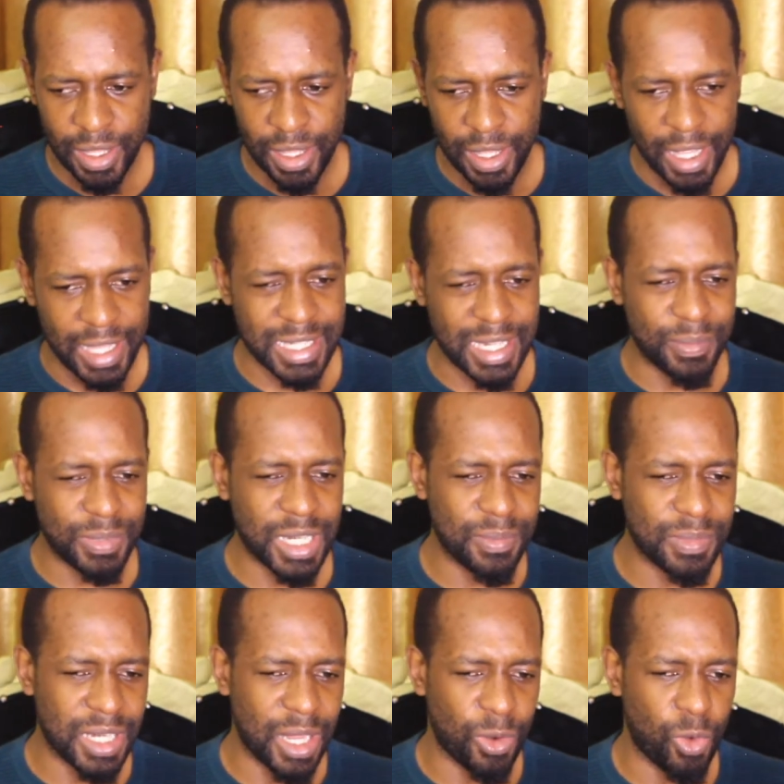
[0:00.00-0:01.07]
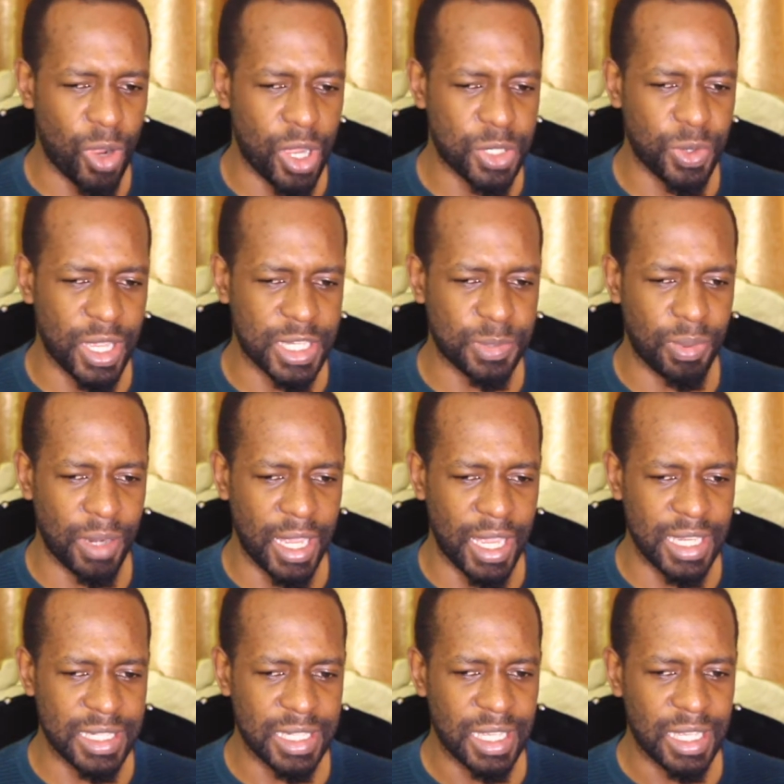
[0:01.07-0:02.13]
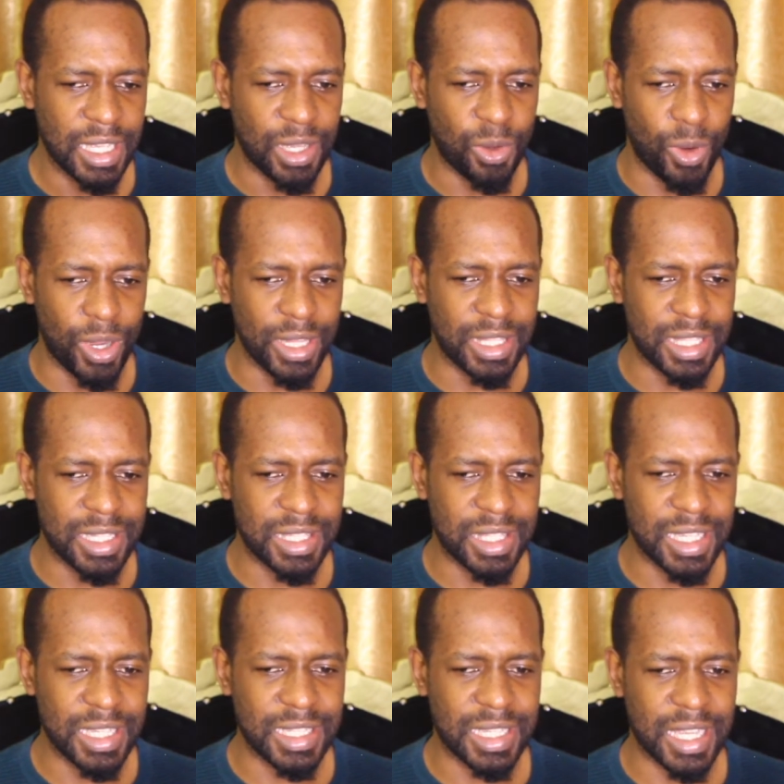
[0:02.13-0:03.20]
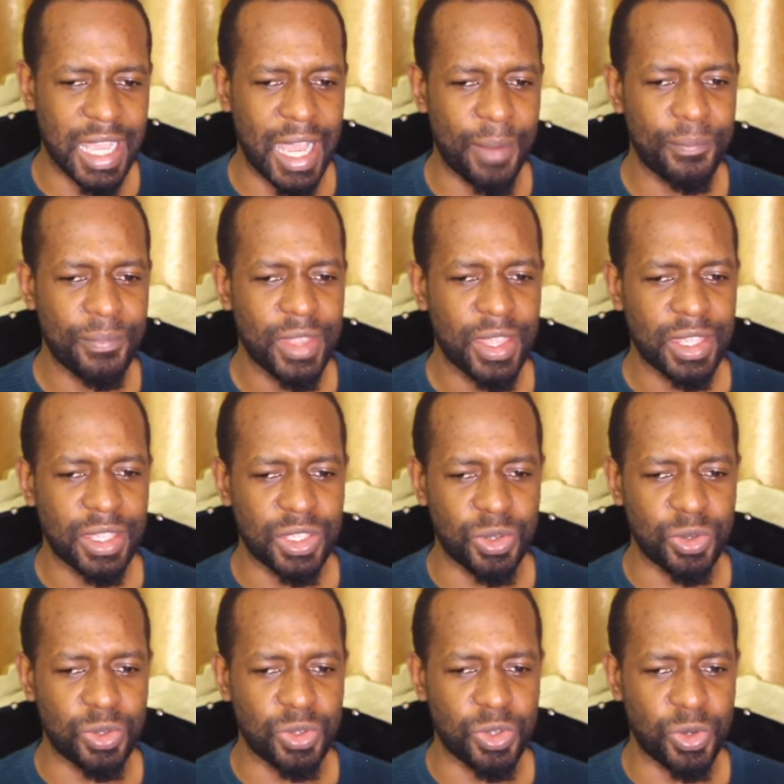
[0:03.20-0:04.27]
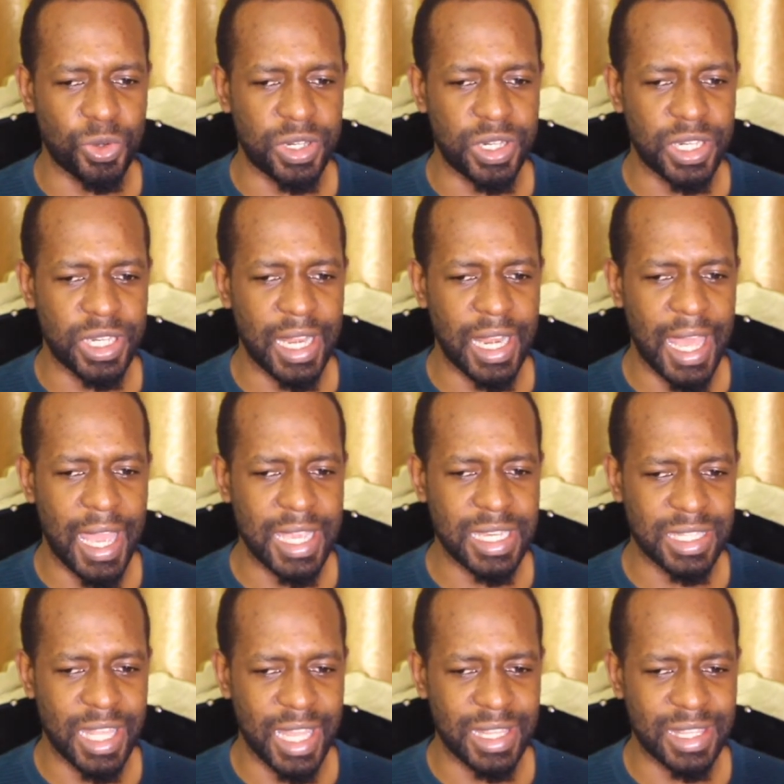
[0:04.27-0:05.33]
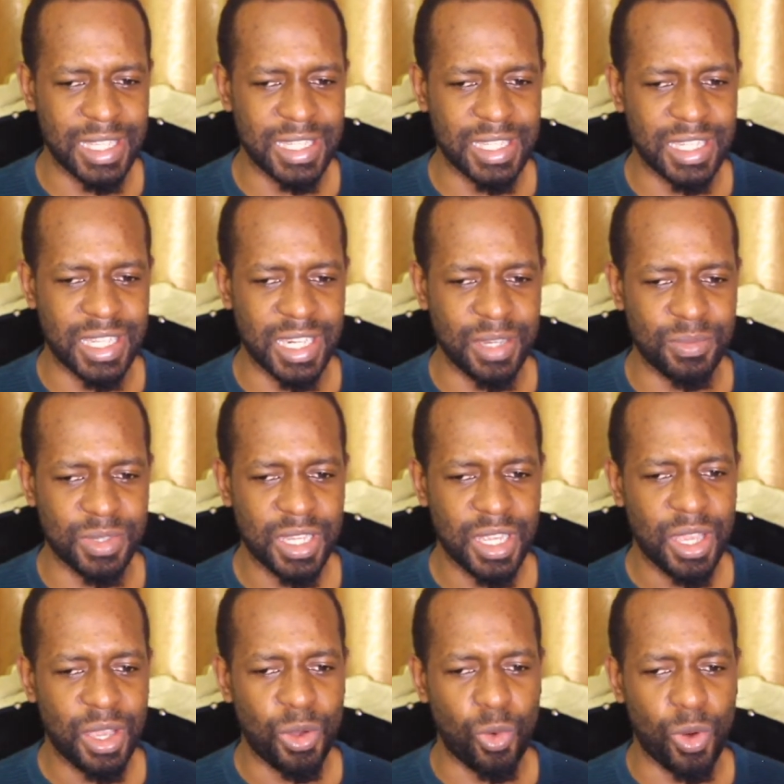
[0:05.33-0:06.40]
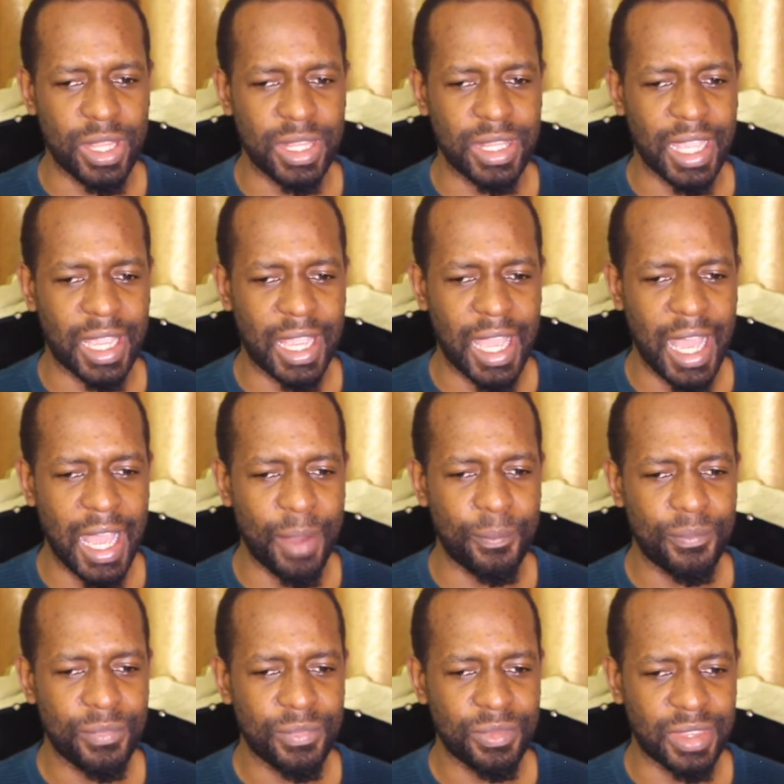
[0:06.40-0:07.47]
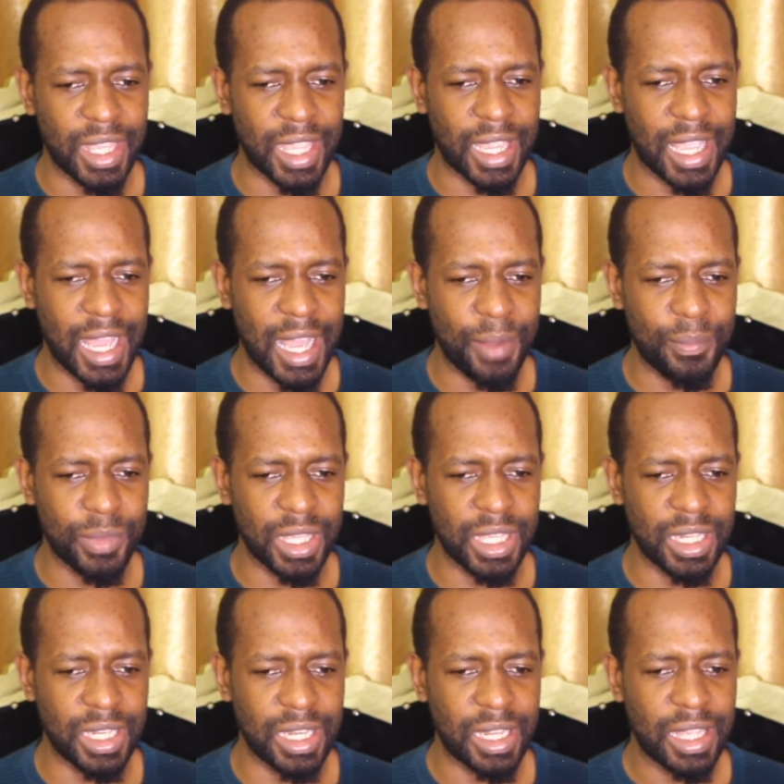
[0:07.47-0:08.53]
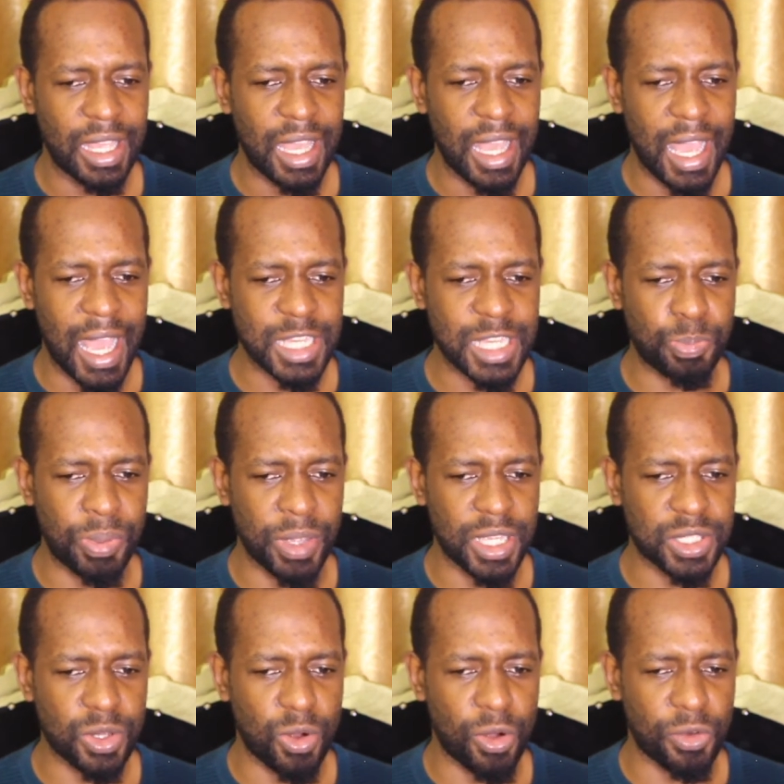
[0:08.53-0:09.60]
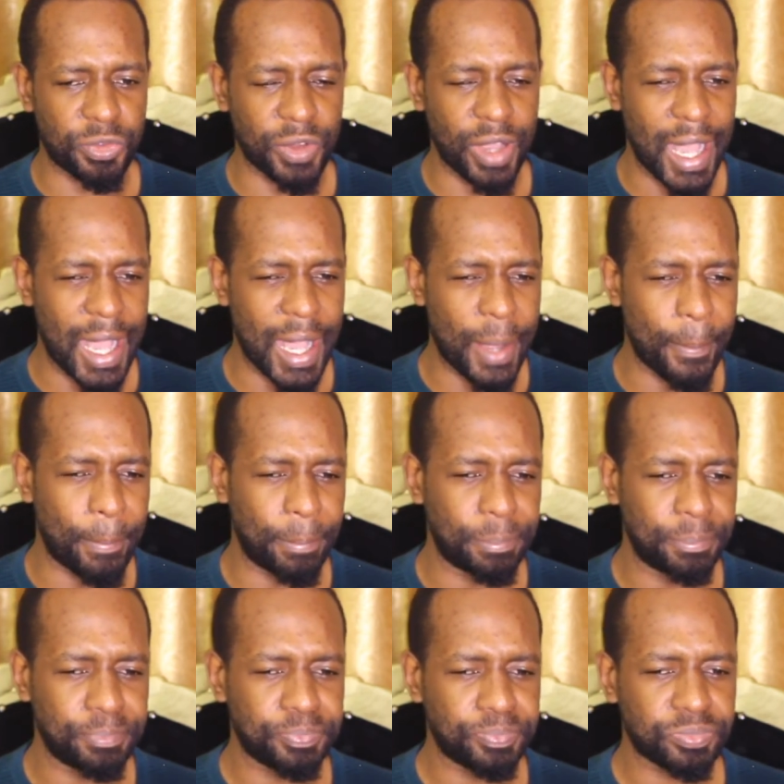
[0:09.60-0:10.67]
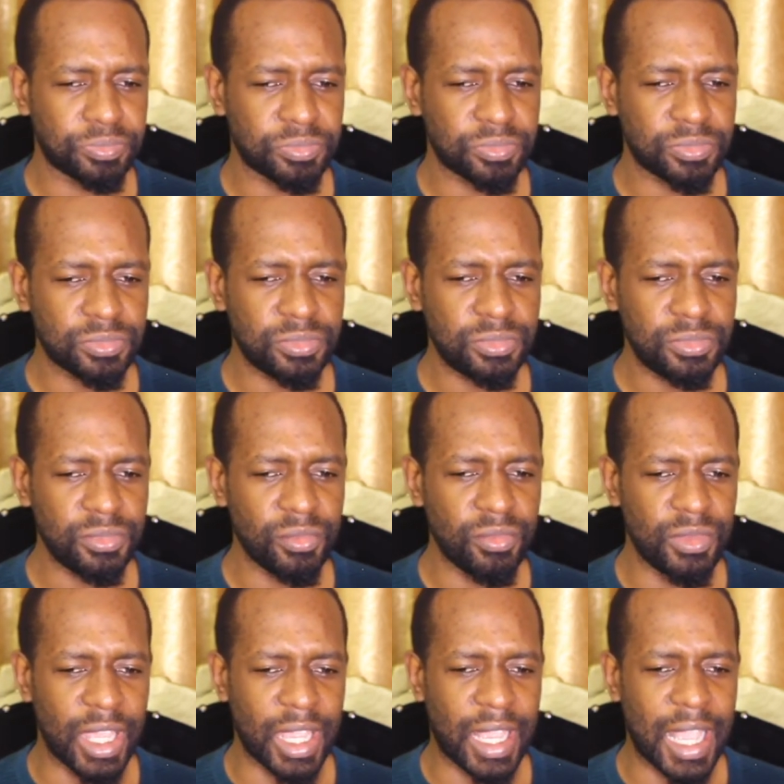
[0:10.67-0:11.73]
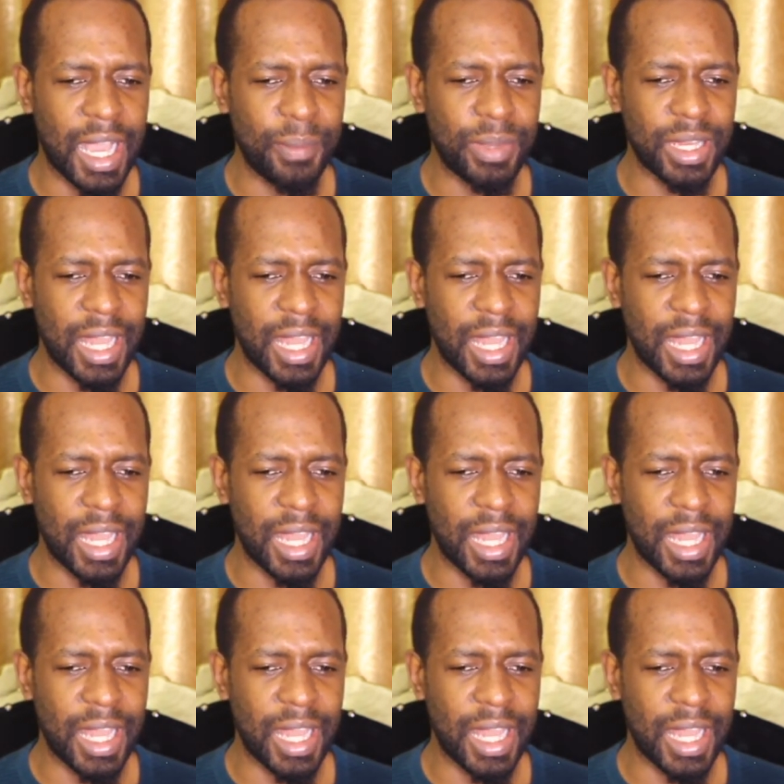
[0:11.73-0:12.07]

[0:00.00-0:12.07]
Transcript: And sometimes, like what we explained, when these things come, you, you would realize that these dreams, when they come, they come in aspects of um, they come in